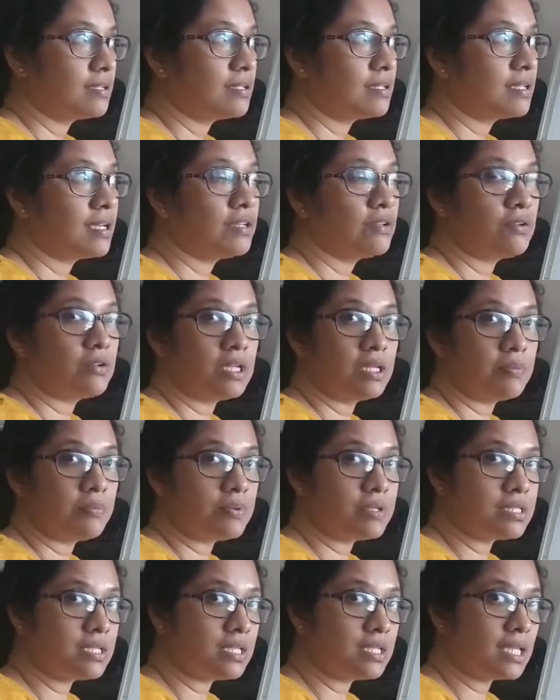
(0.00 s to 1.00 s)
Can you
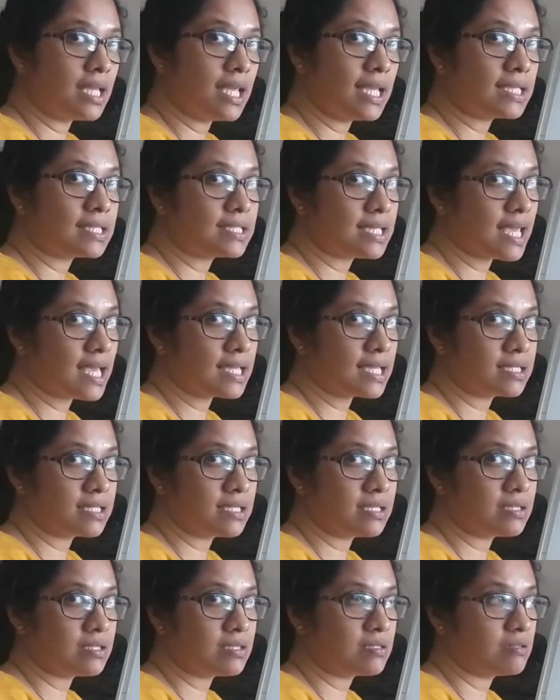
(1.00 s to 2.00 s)
represent
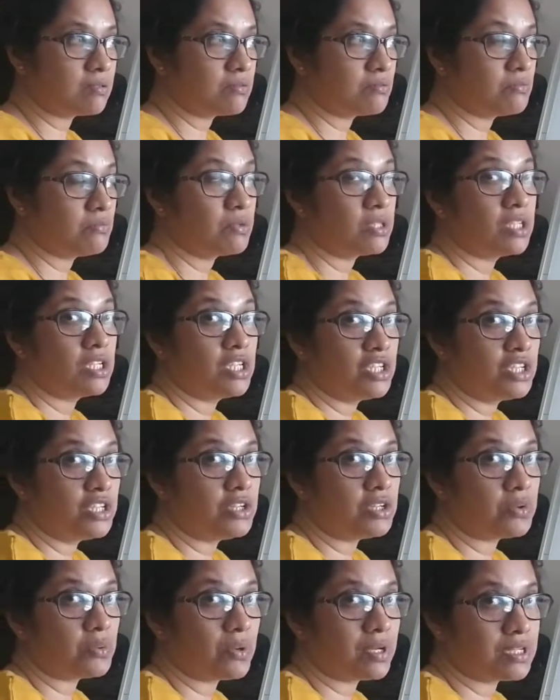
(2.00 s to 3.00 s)
x-axis with a
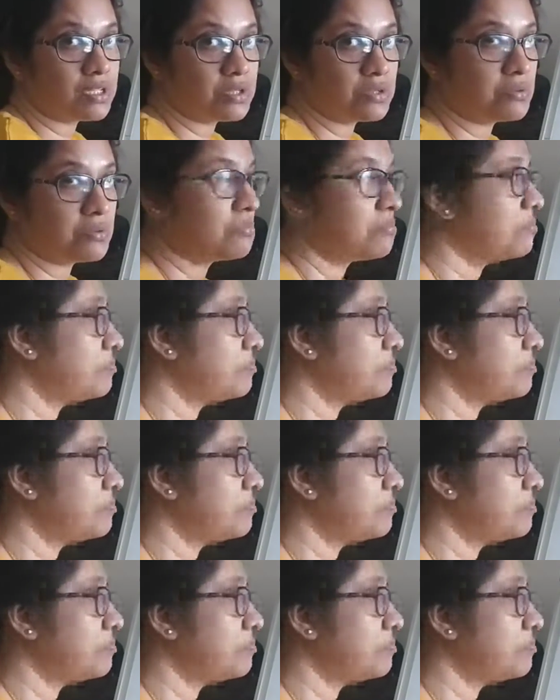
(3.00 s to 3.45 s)
linear equation?